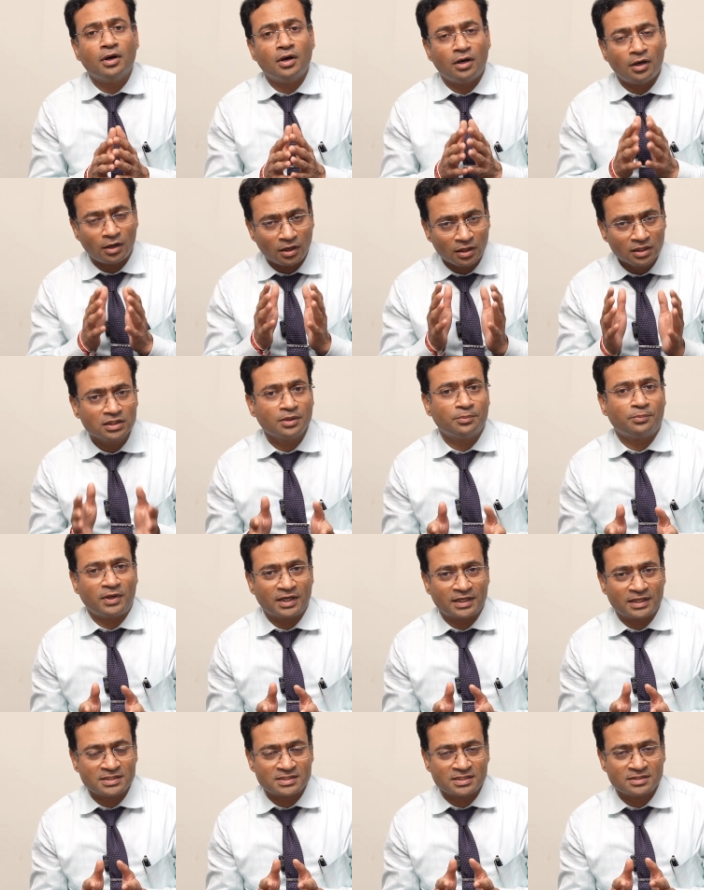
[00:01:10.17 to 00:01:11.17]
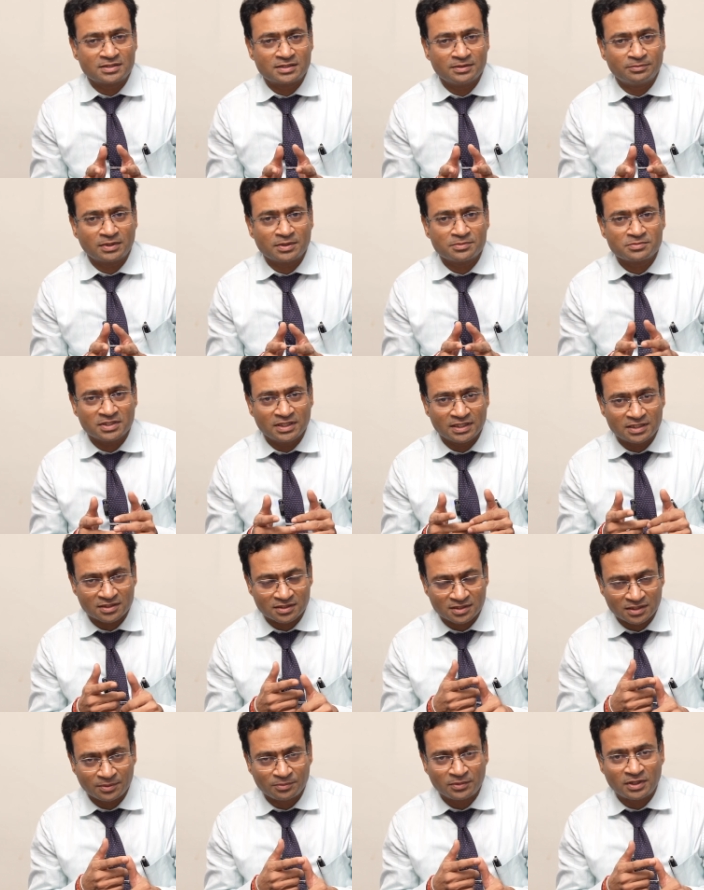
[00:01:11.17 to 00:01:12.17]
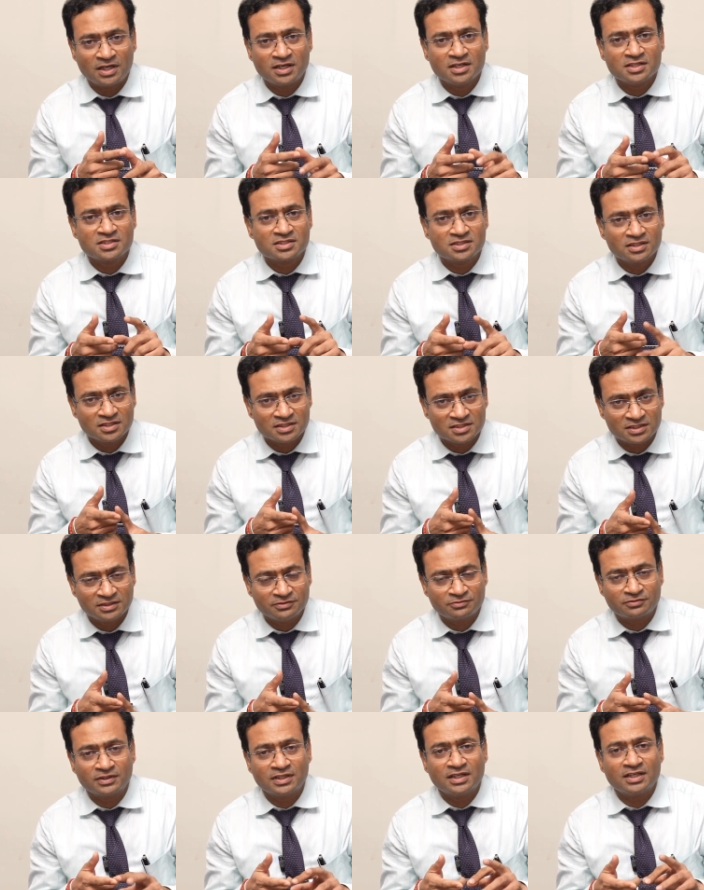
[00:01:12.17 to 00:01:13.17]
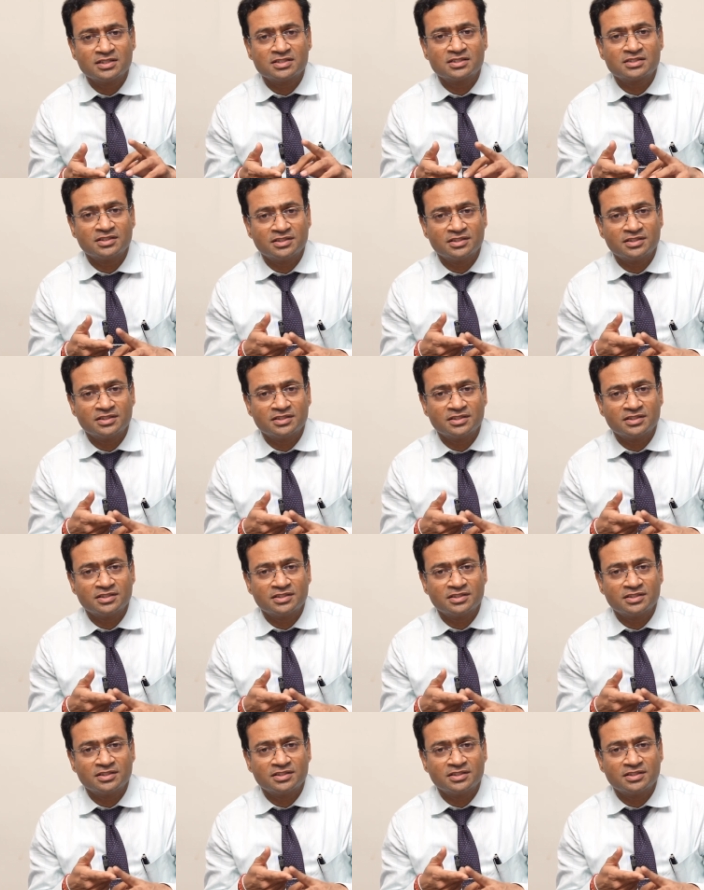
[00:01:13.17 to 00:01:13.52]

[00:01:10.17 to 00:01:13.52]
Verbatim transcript: all the Parkinson's symptoms like tremors, stiffness,